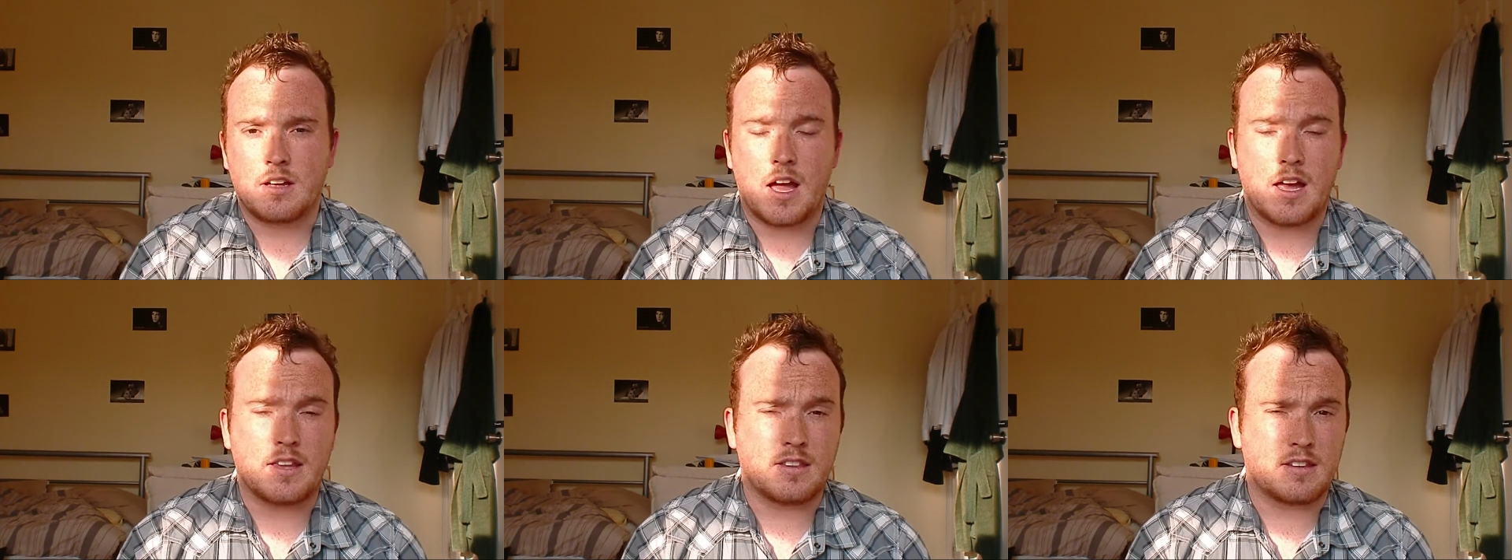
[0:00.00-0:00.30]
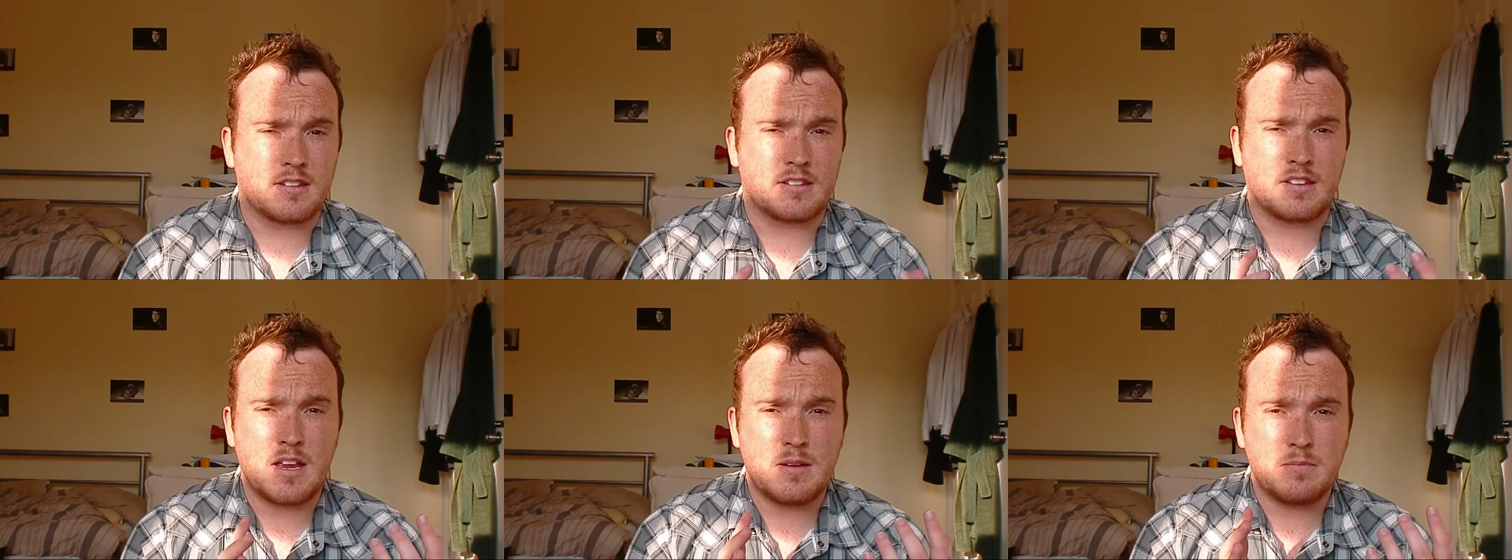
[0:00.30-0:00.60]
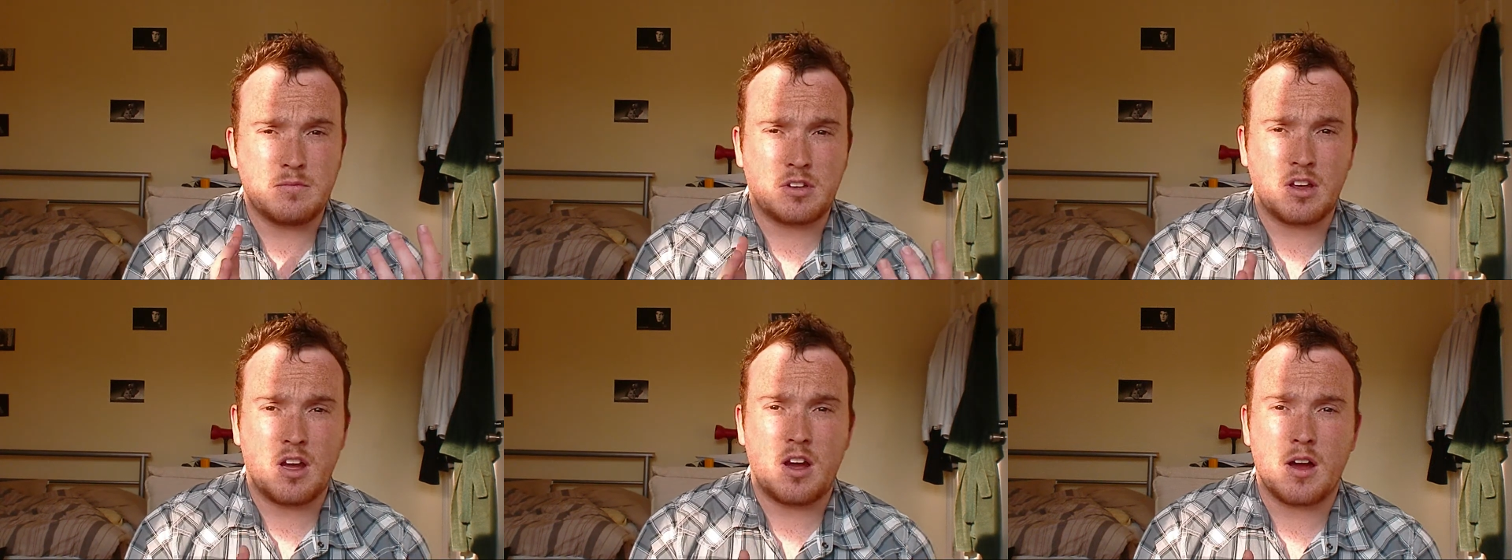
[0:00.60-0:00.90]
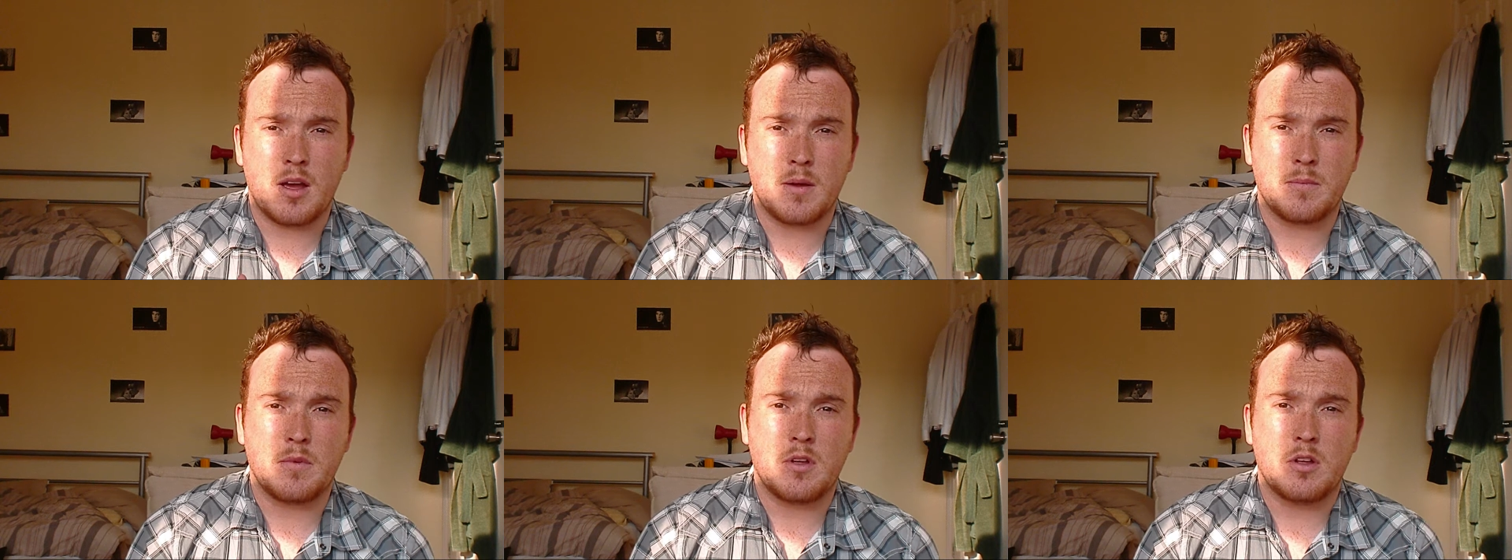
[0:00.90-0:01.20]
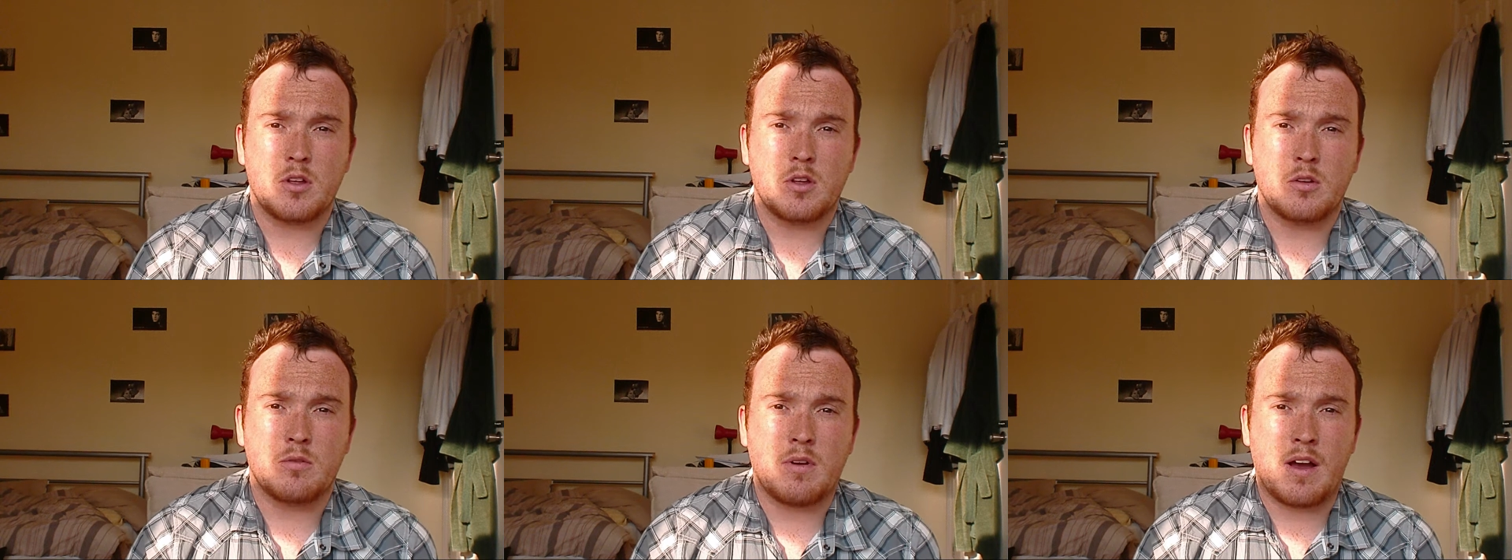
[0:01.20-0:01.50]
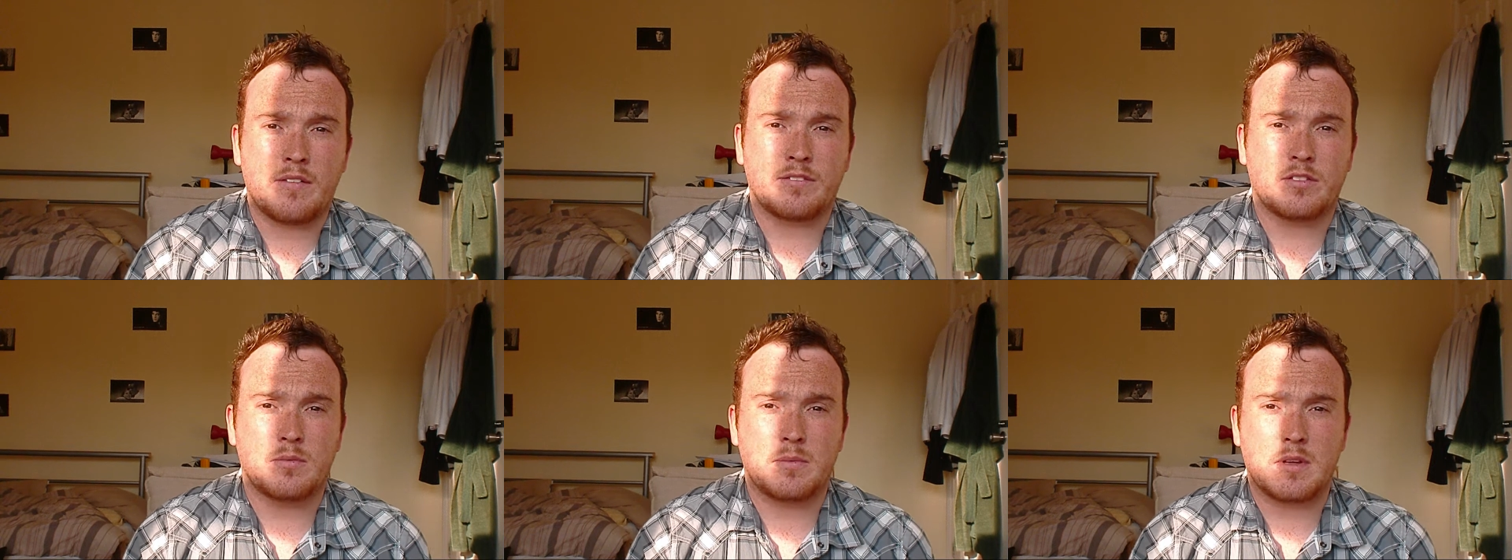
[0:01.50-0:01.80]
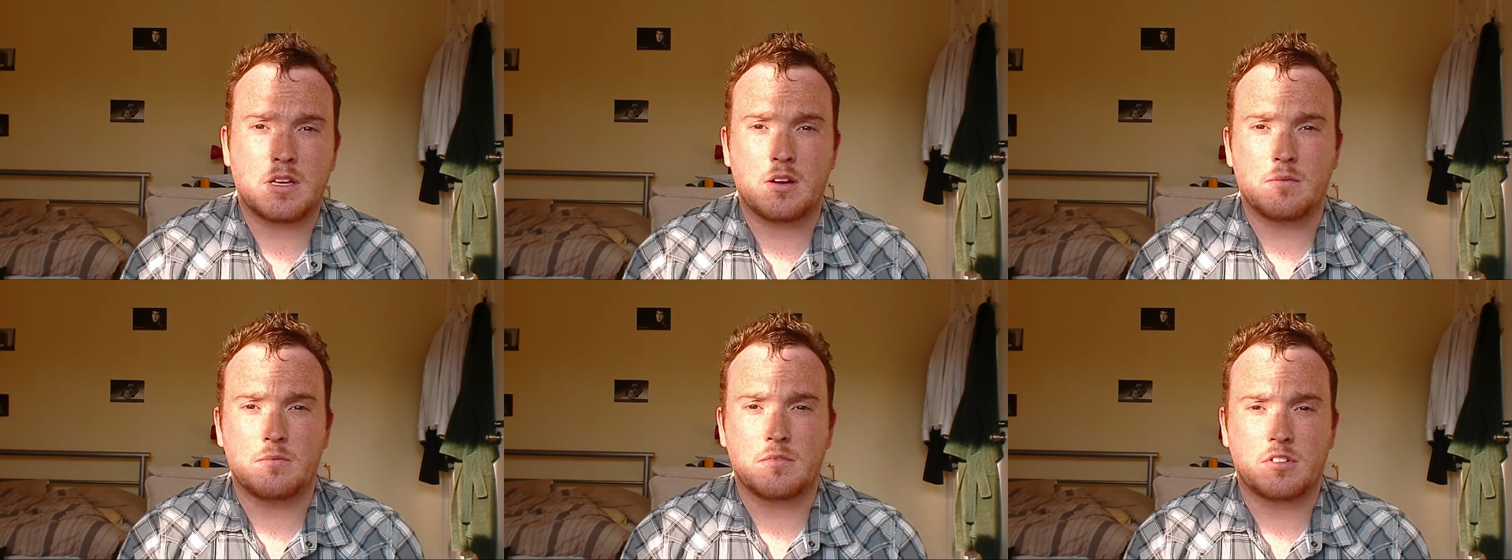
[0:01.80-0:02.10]
At the same time, you have to
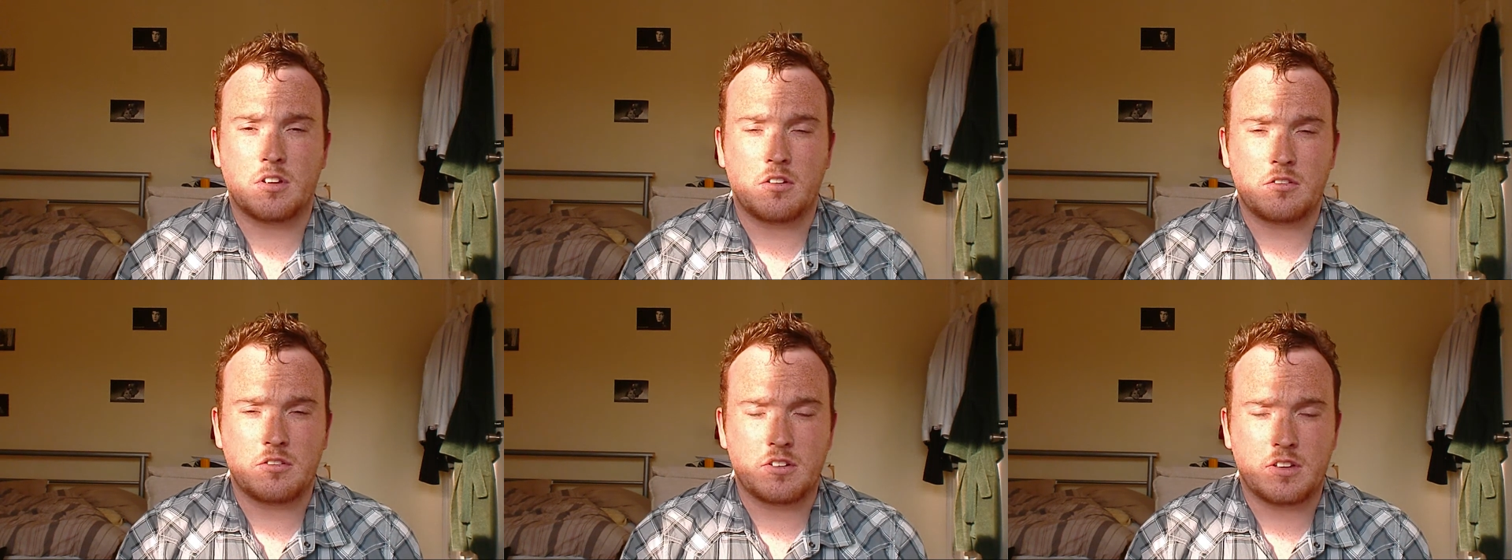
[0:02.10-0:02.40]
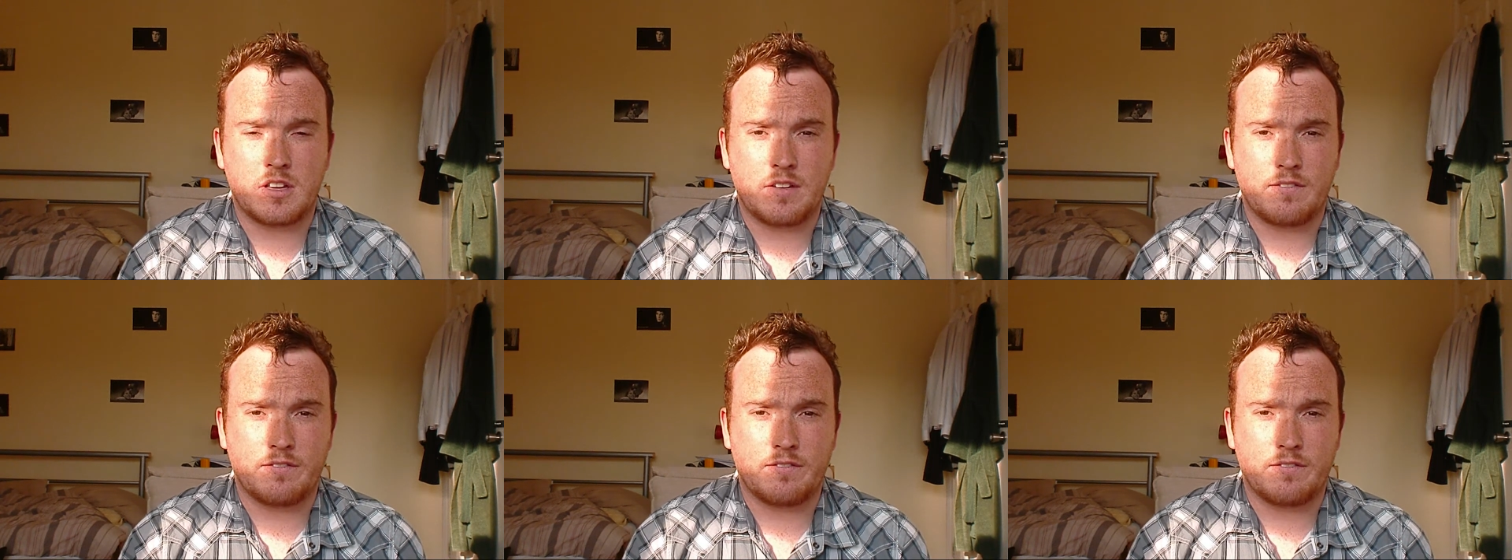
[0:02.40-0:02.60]
become socially